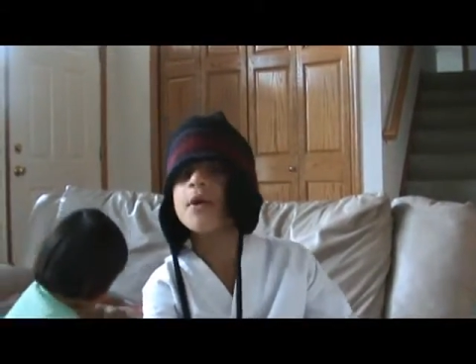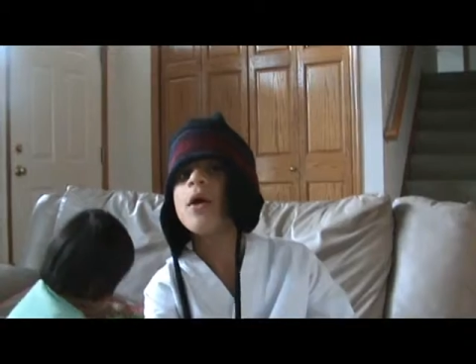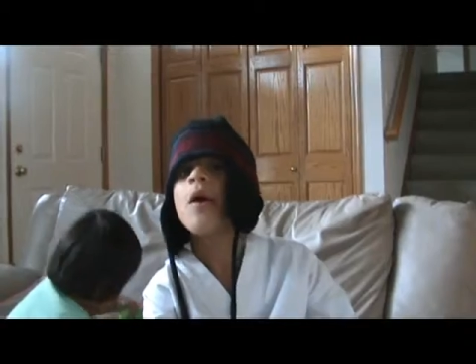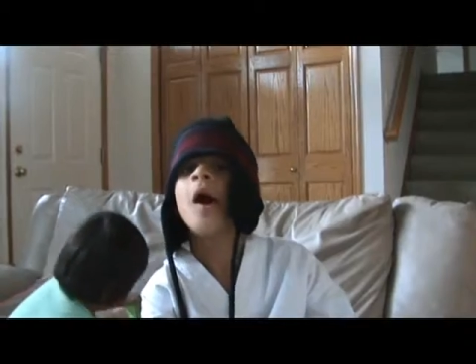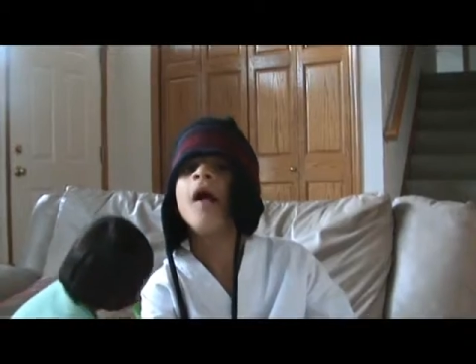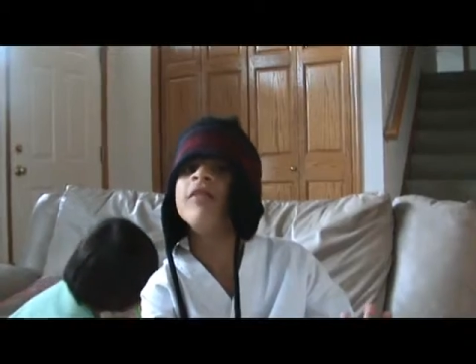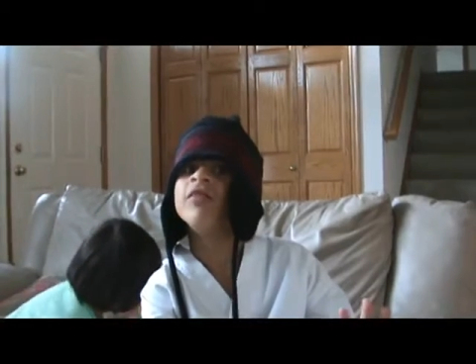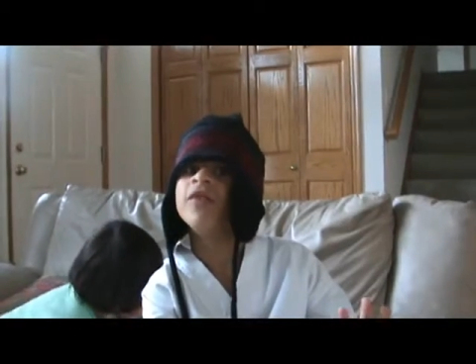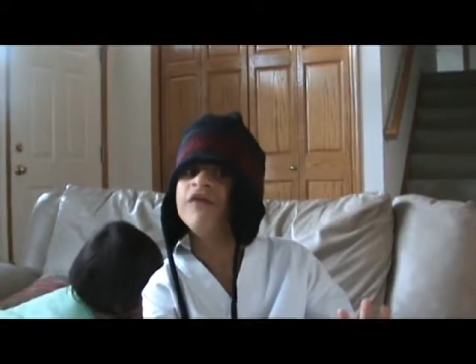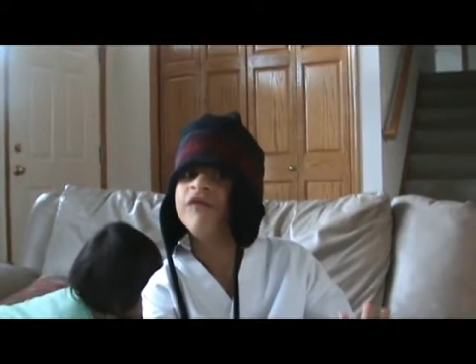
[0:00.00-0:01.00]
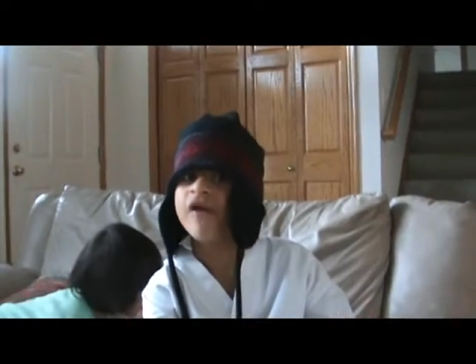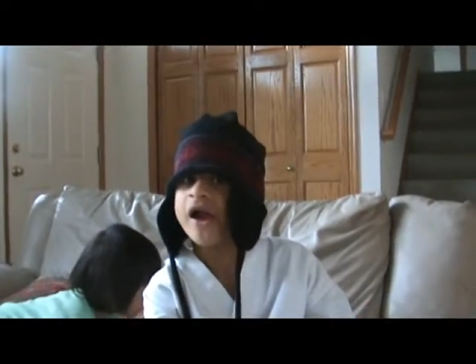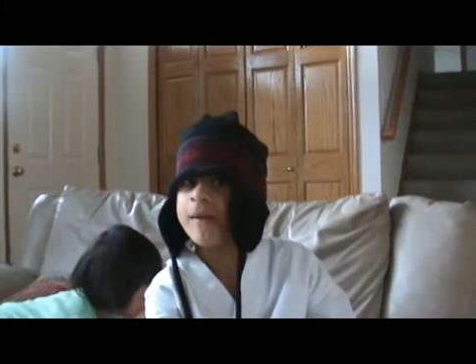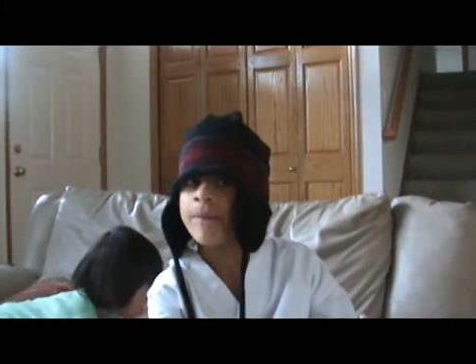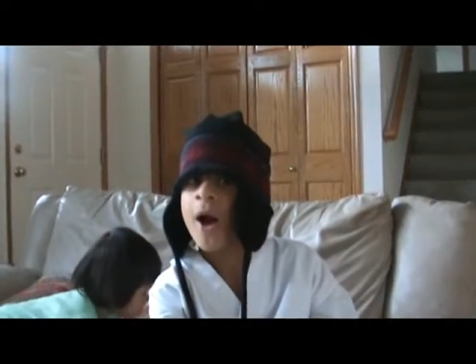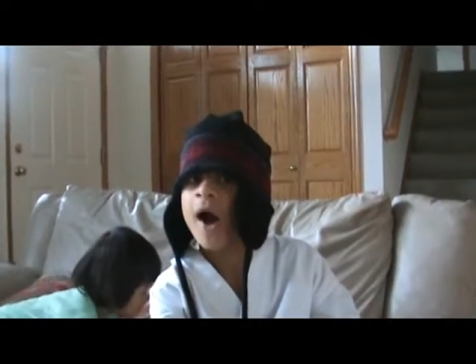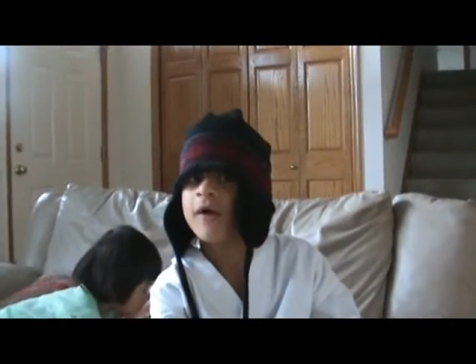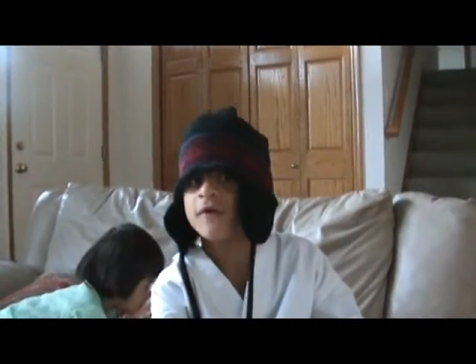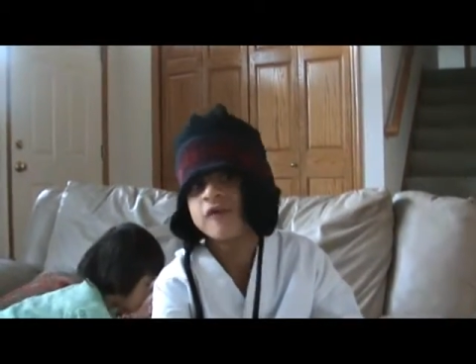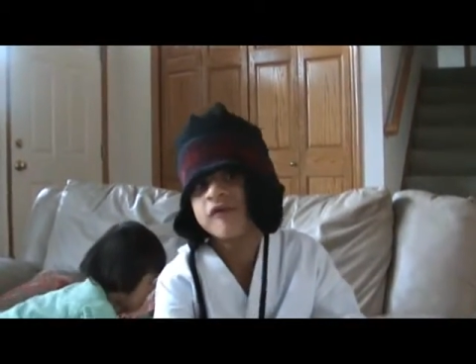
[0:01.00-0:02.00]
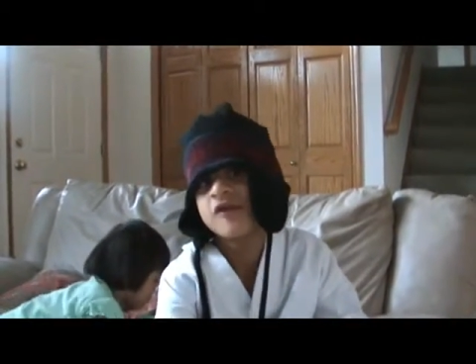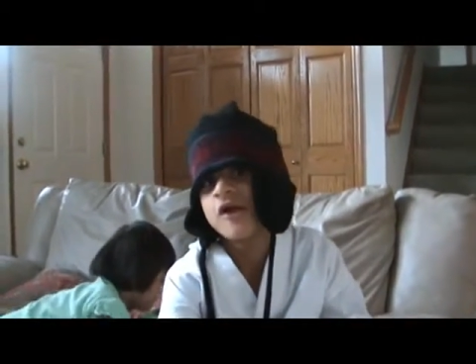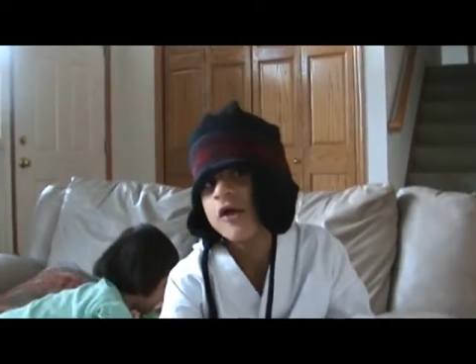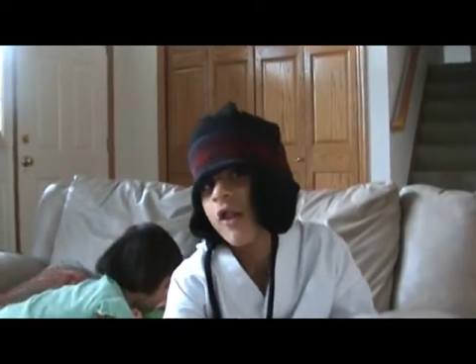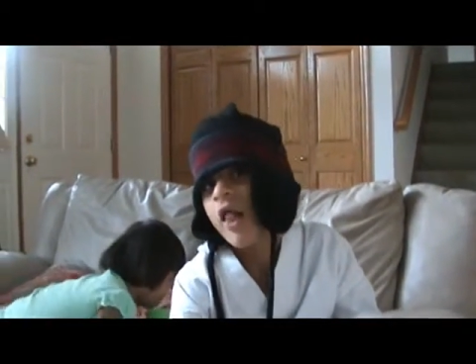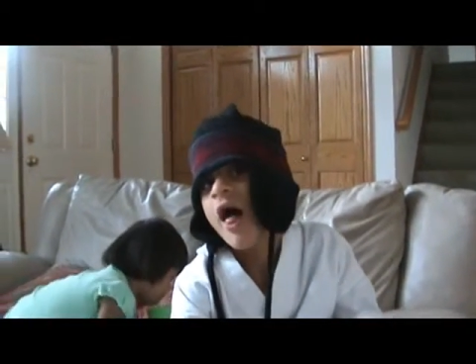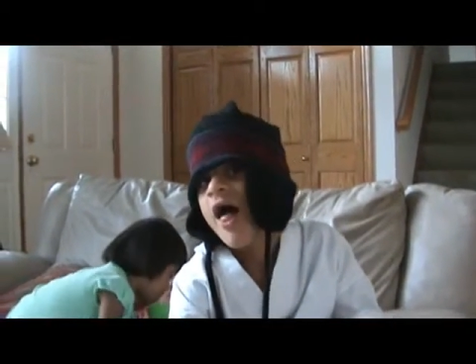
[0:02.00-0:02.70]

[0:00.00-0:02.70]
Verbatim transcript: we are on the vampire skill.